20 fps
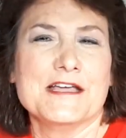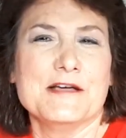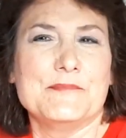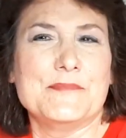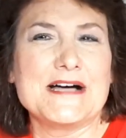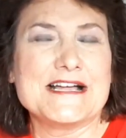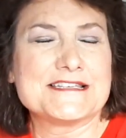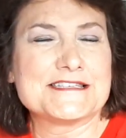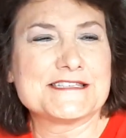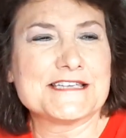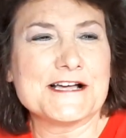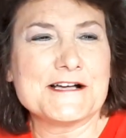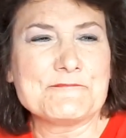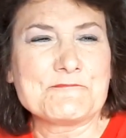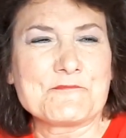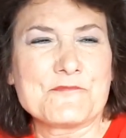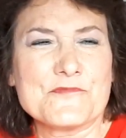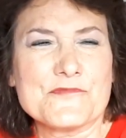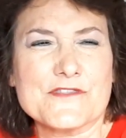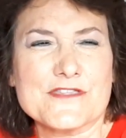but
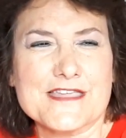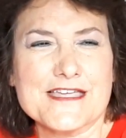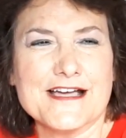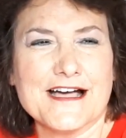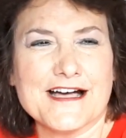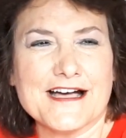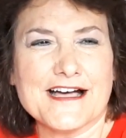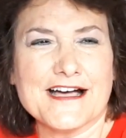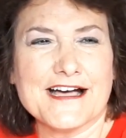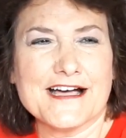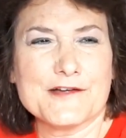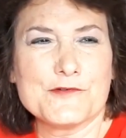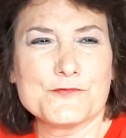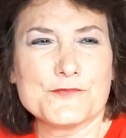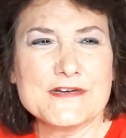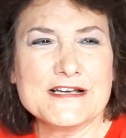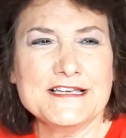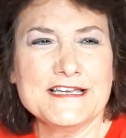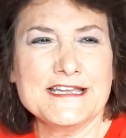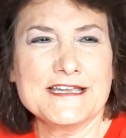I
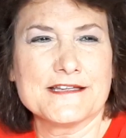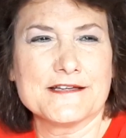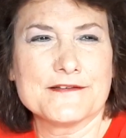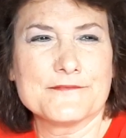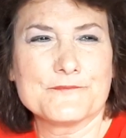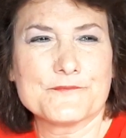really